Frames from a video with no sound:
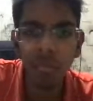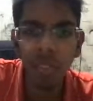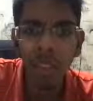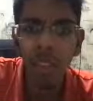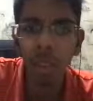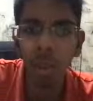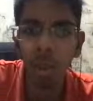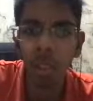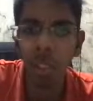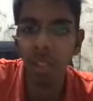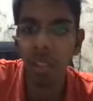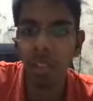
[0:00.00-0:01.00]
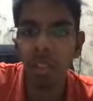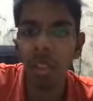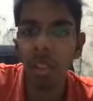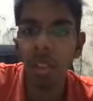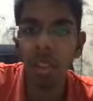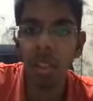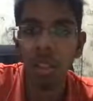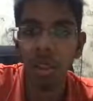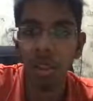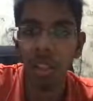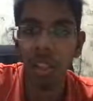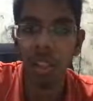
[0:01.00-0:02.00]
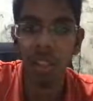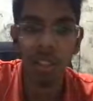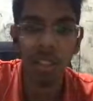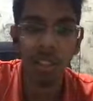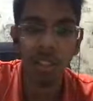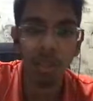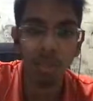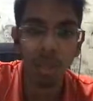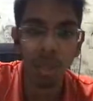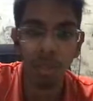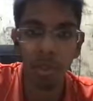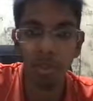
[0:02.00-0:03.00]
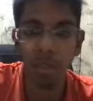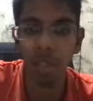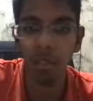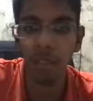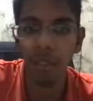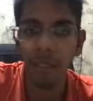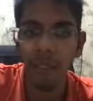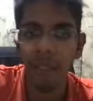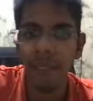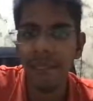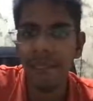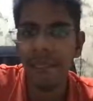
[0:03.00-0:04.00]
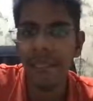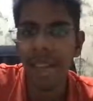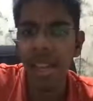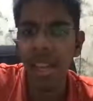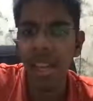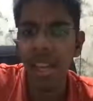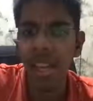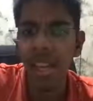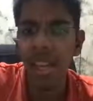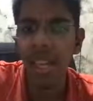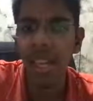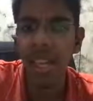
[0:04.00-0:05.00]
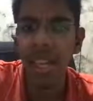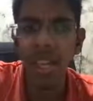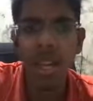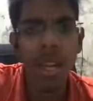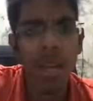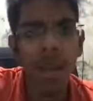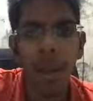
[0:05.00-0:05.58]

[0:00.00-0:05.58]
Cannot go here. So king h7, bishop f7, and